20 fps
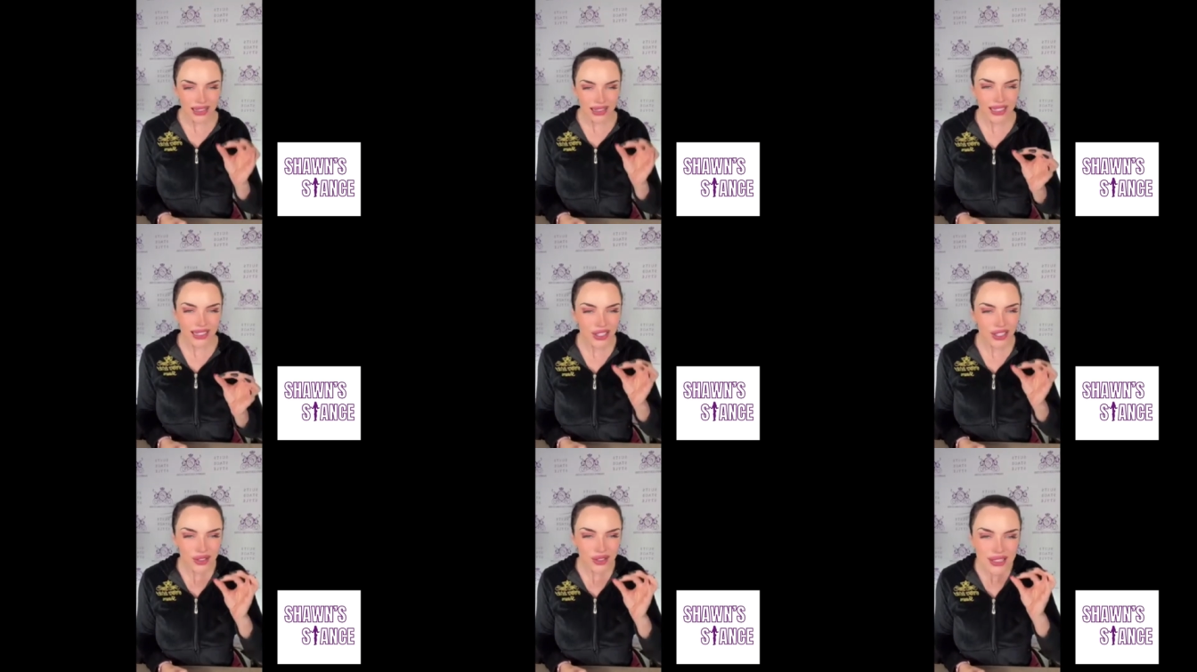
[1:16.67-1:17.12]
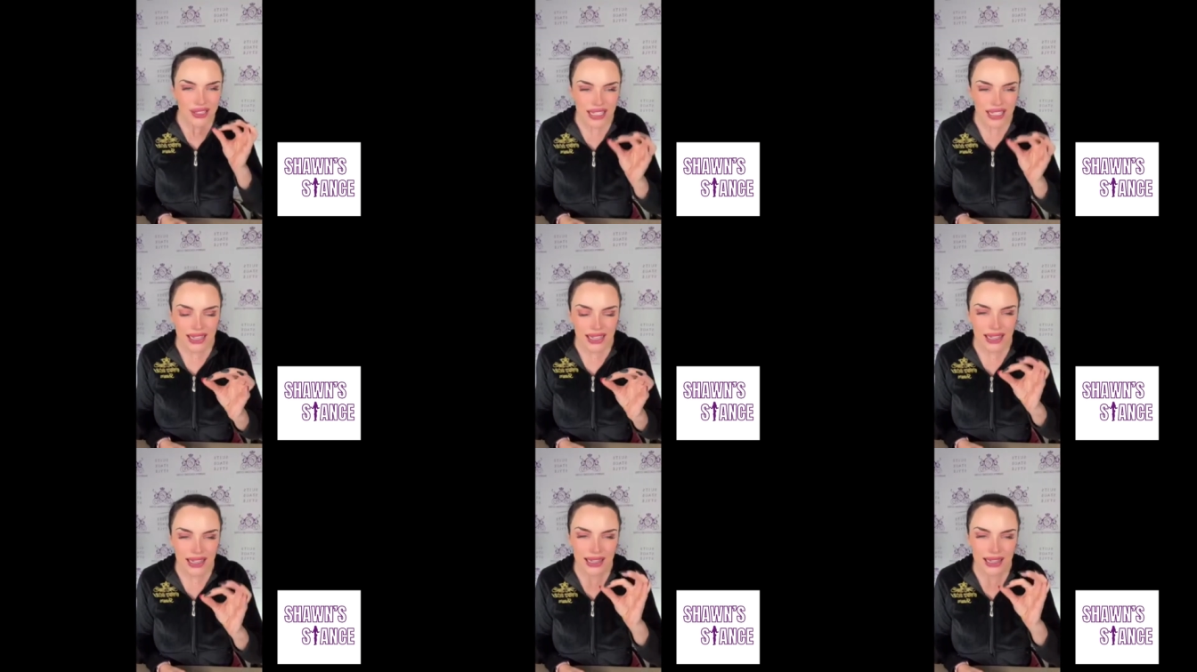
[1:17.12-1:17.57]
Little
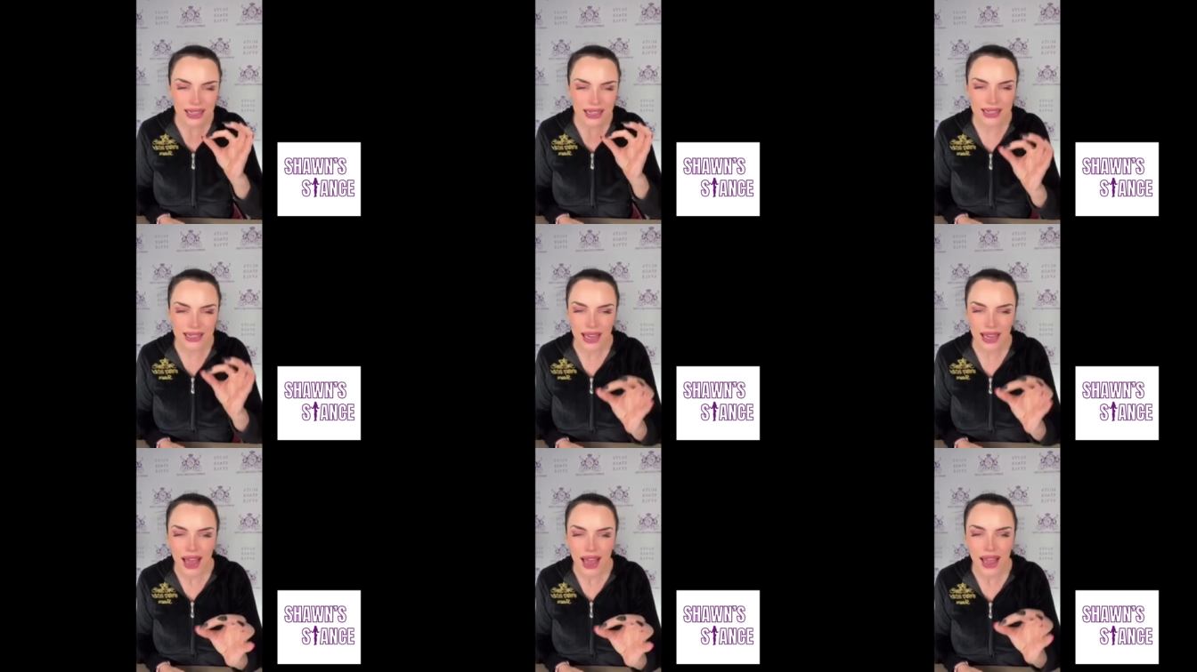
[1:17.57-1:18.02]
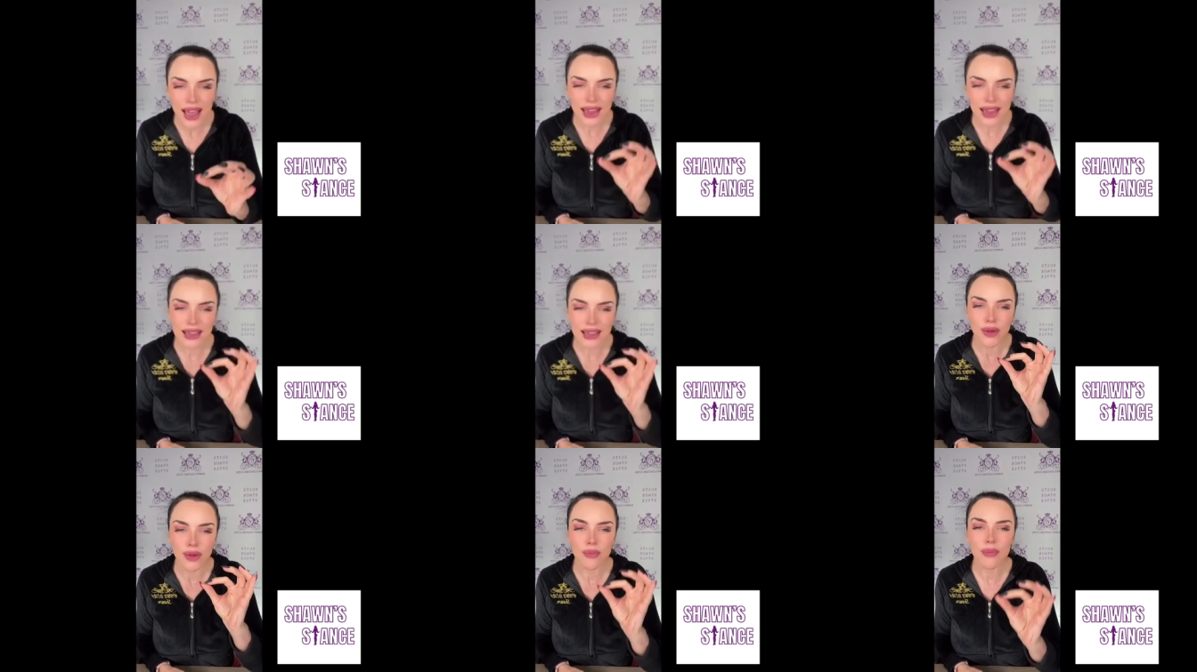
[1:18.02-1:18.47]
teeny
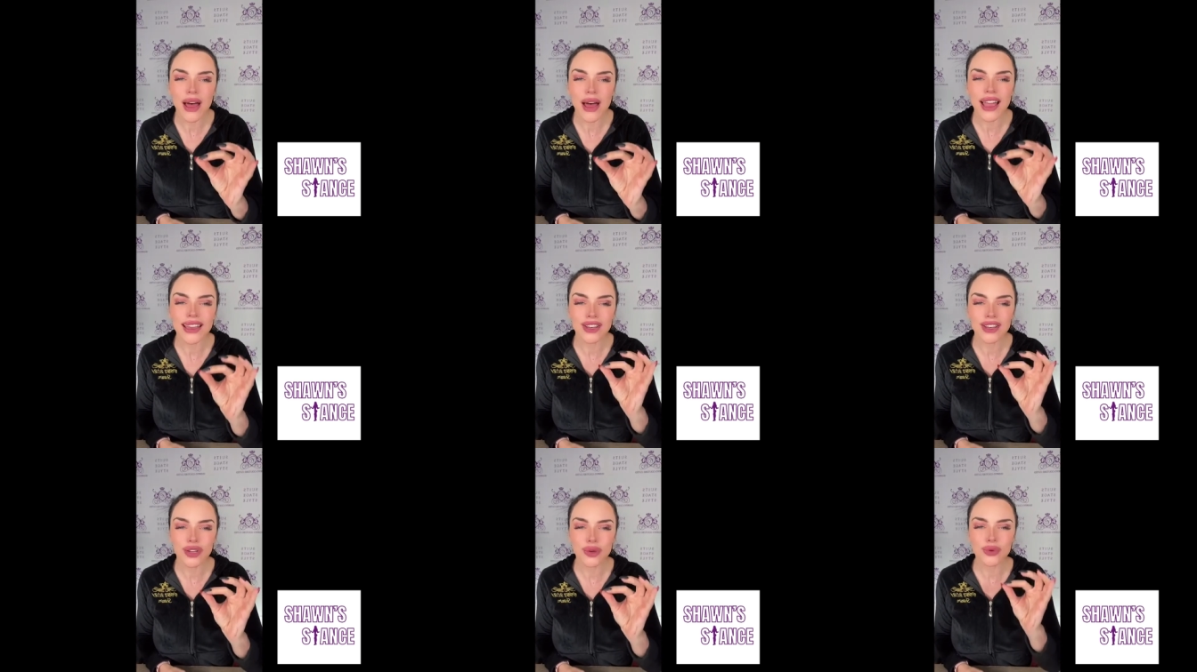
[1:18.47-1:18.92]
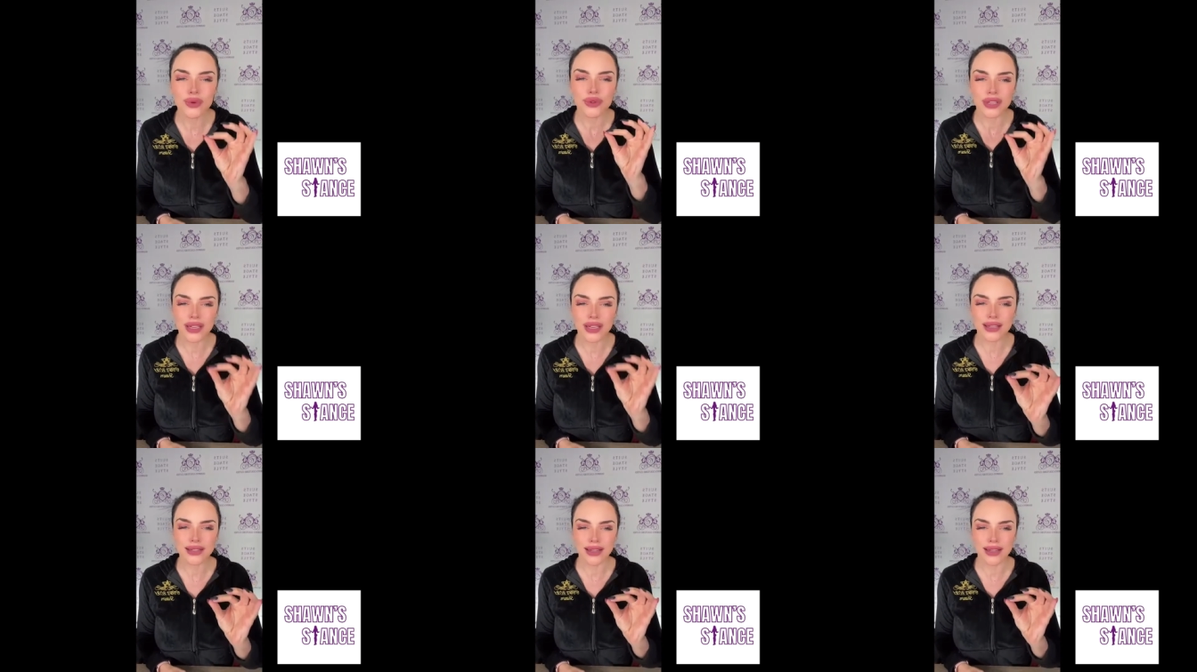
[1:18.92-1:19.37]
tiny
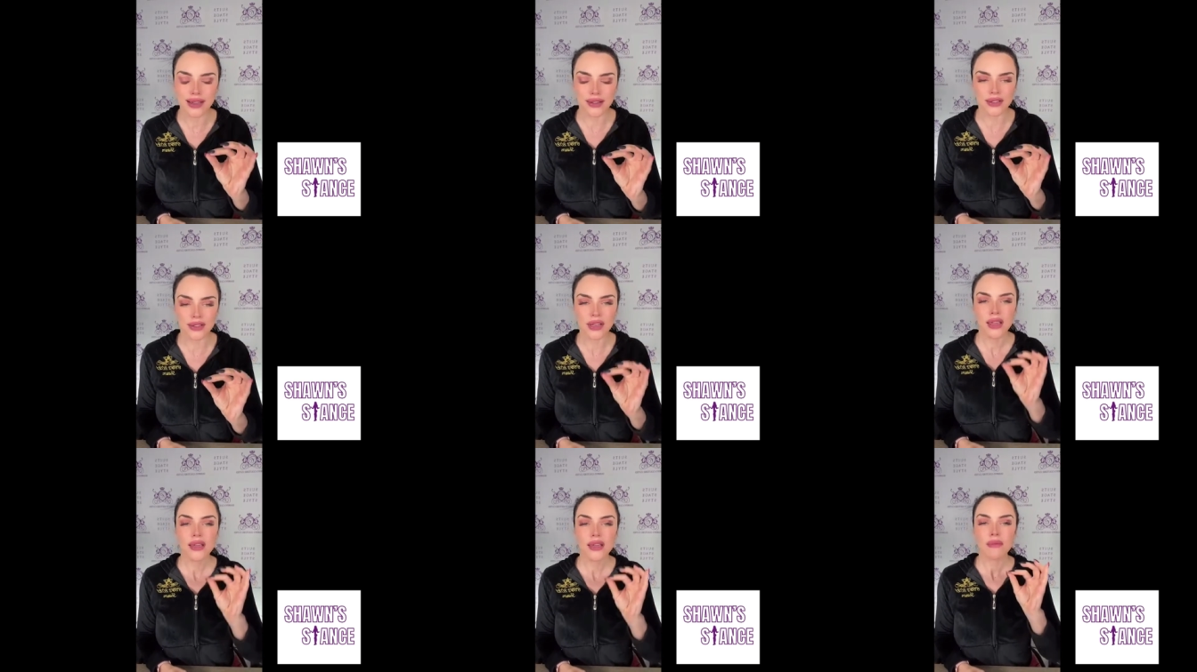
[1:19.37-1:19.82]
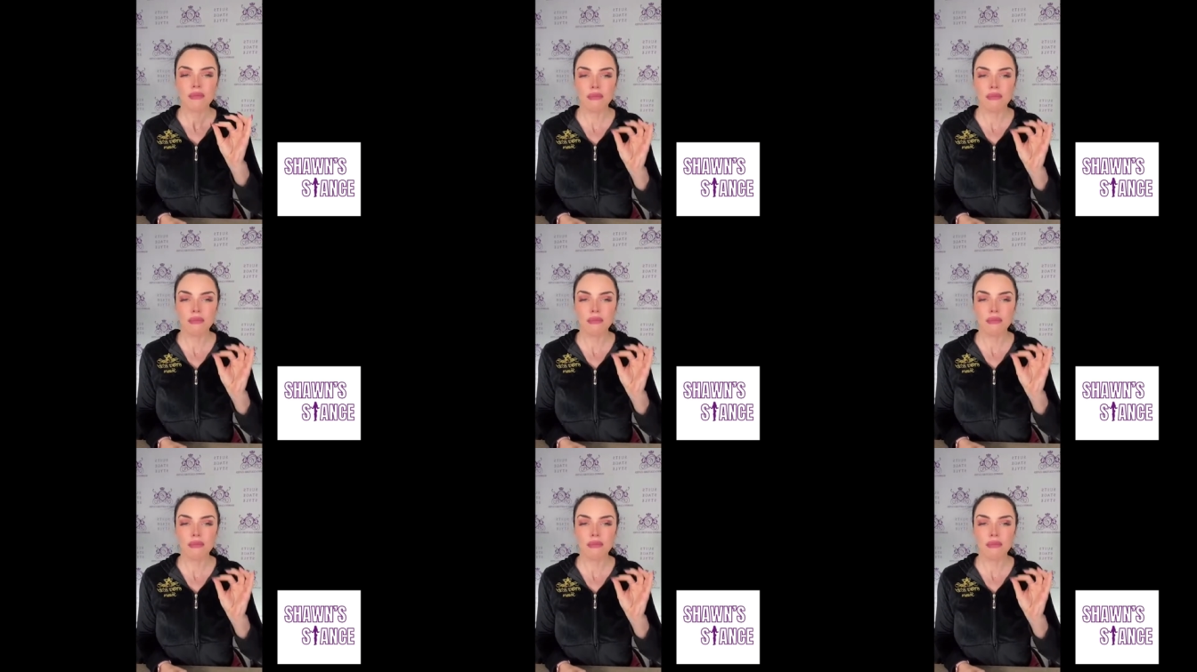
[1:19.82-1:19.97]
minute details